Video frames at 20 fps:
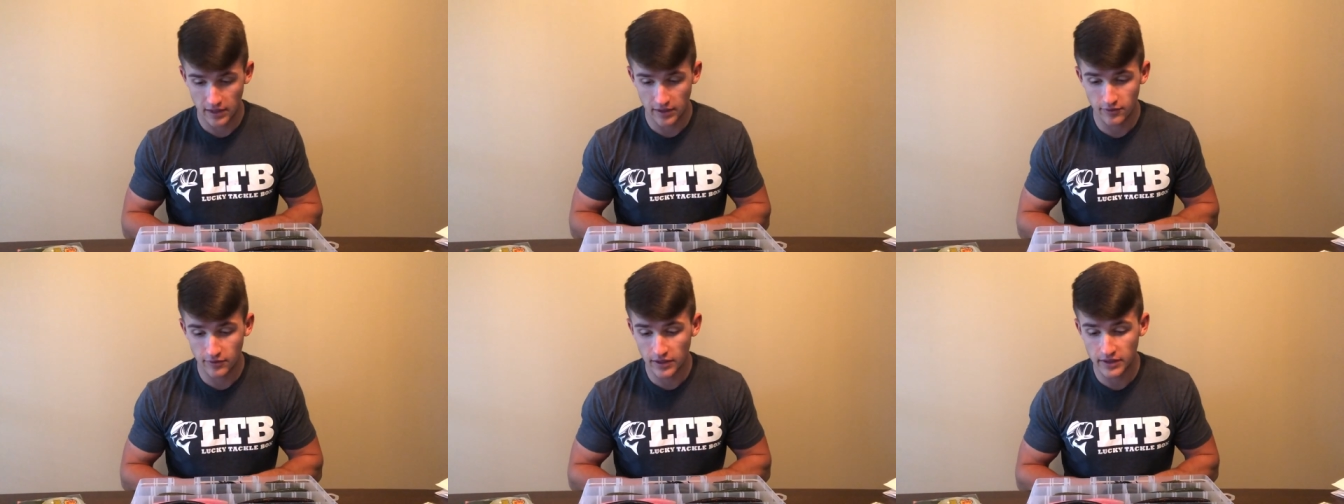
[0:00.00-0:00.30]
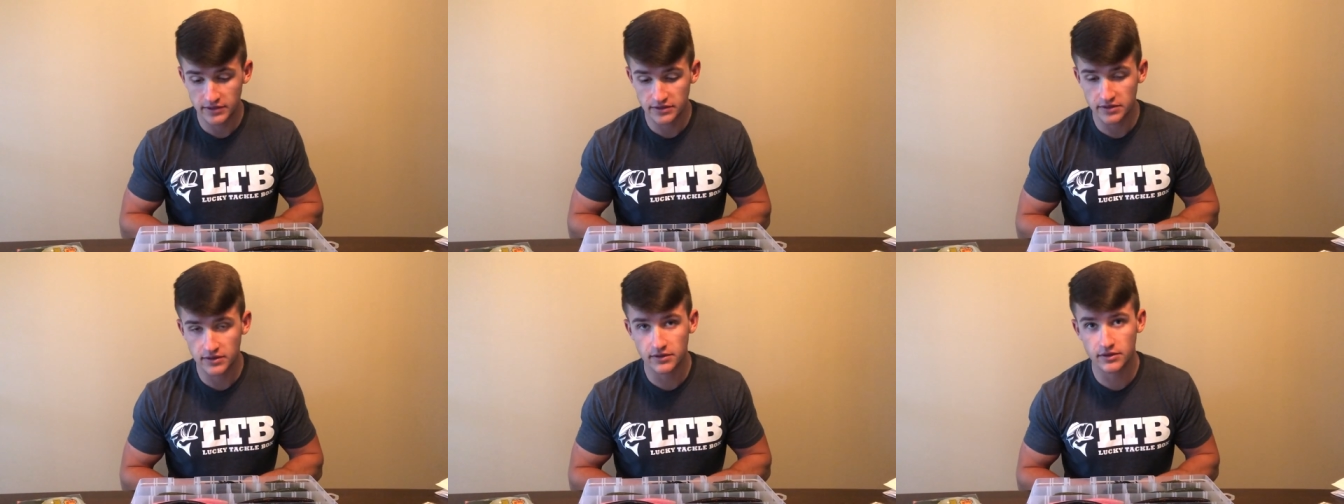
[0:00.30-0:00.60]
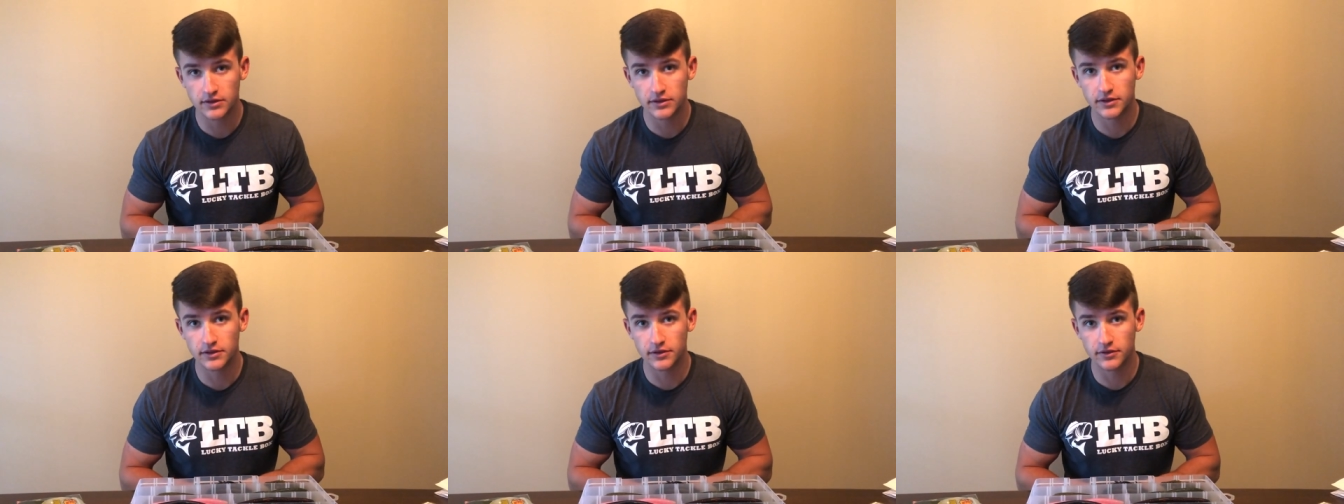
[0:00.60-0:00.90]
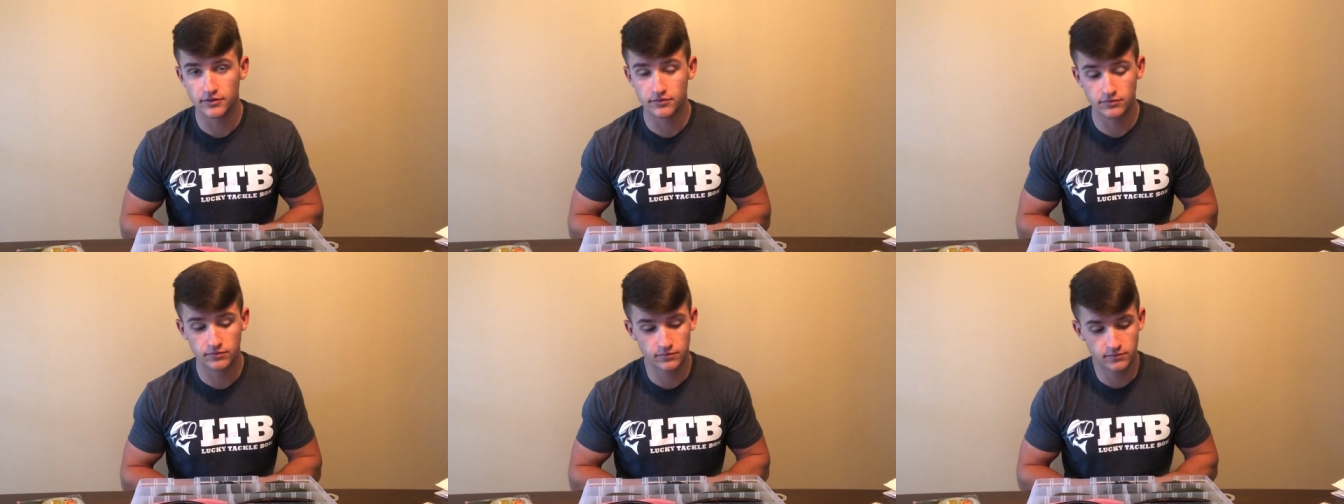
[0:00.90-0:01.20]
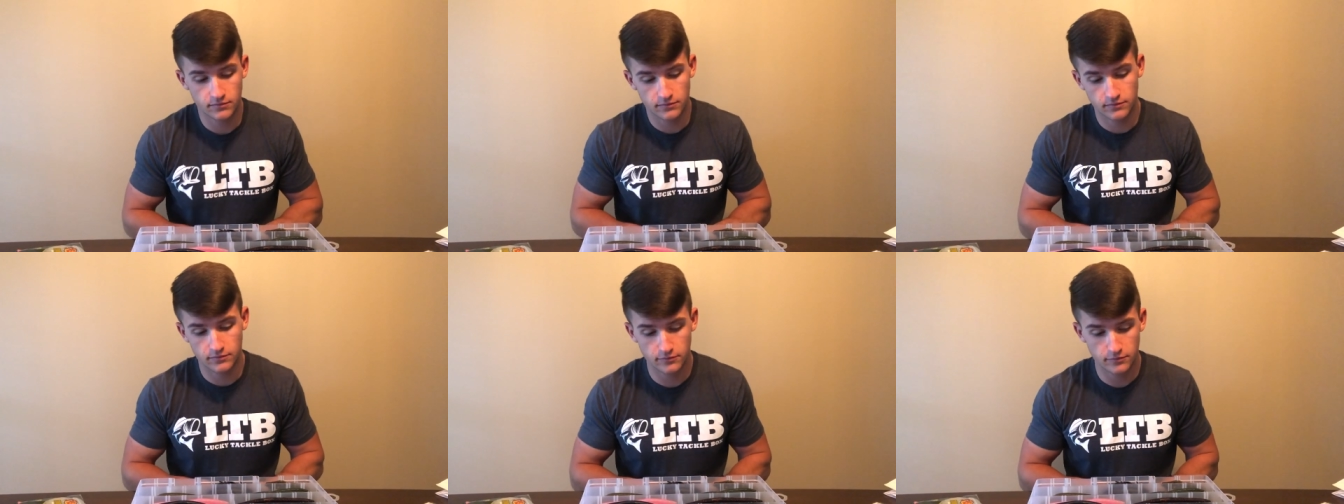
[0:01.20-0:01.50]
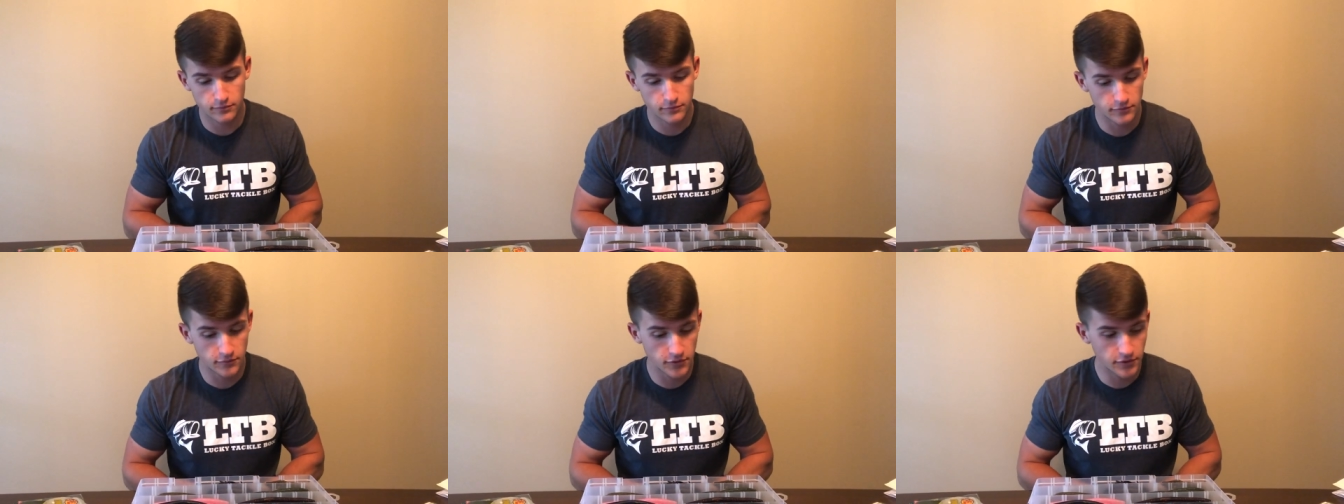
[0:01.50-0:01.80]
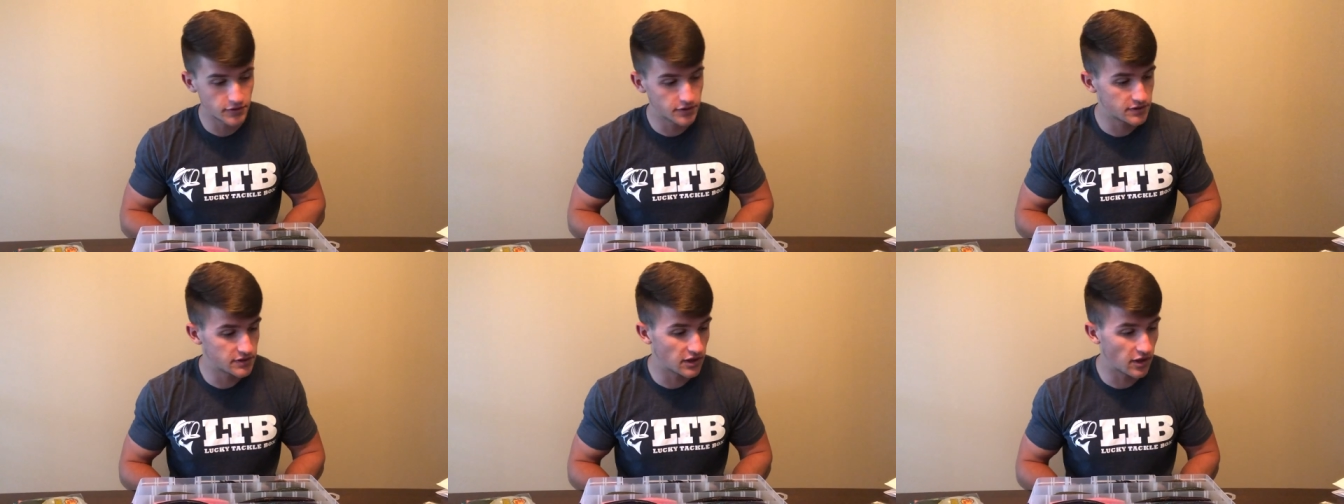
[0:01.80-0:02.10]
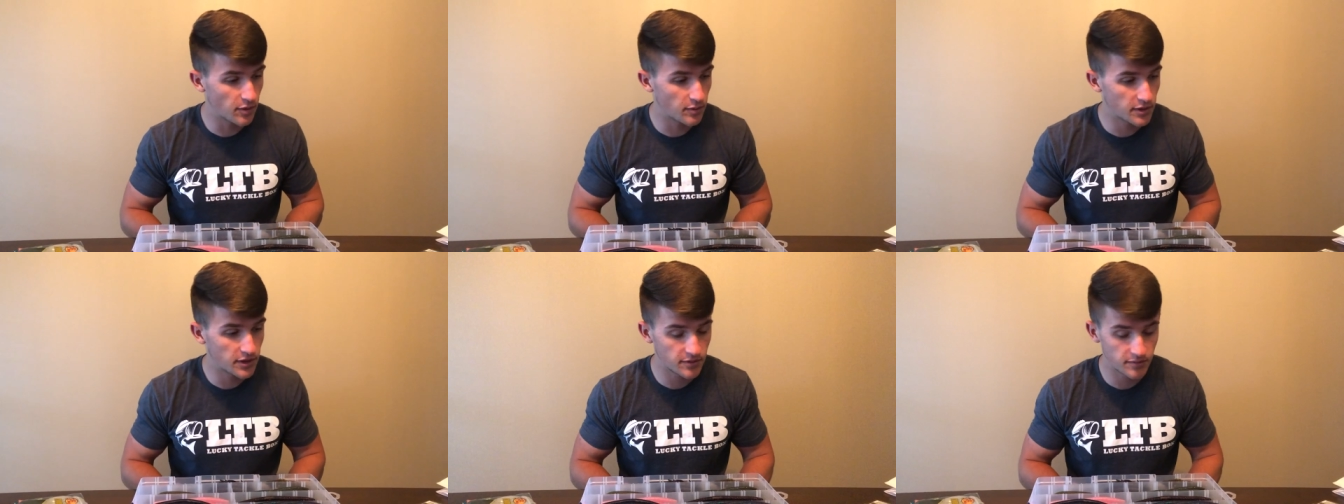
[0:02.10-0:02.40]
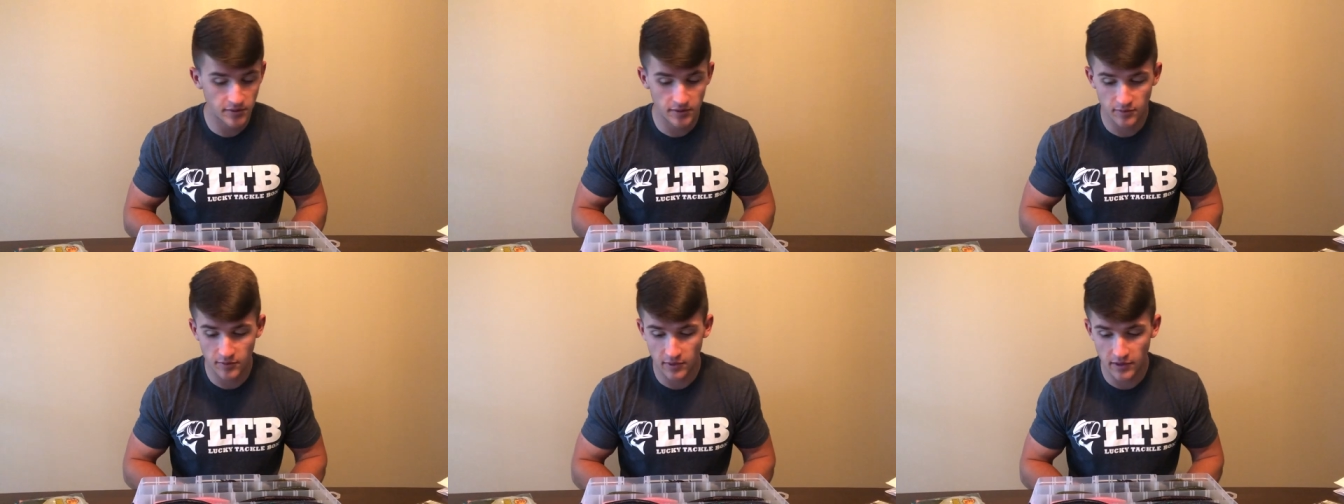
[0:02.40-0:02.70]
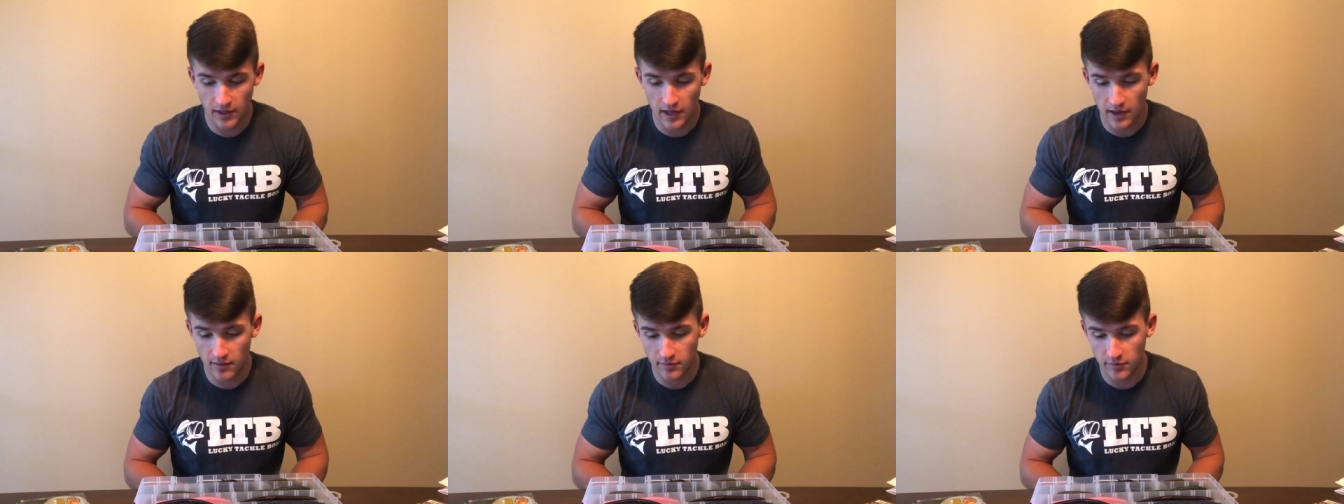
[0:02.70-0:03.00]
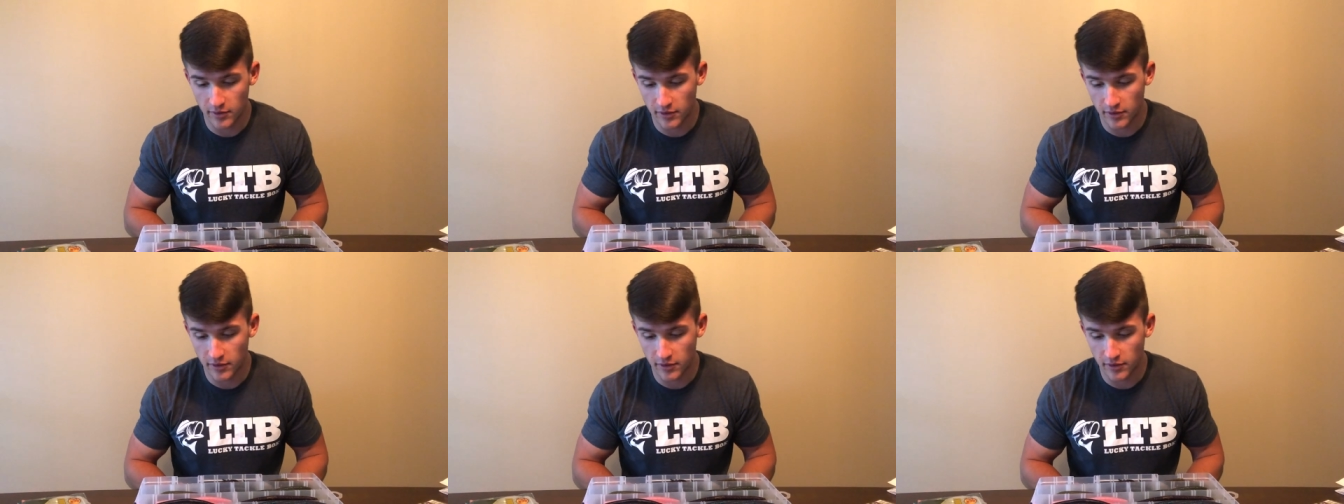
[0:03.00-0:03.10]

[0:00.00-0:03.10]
I don't like to, you know, really tell many people that,